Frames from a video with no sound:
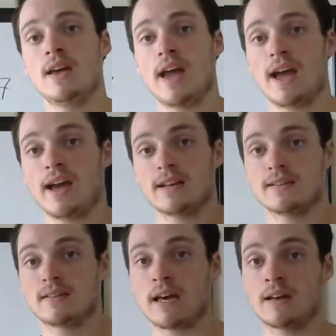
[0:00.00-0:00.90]
and
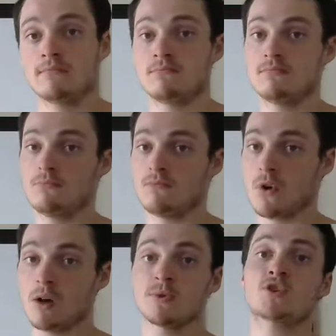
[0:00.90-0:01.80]
that
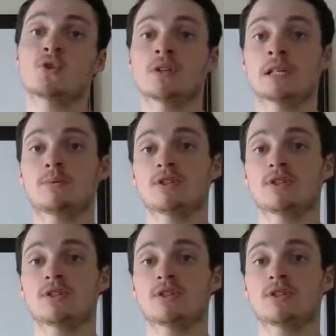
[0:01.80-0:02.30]
almost certainly was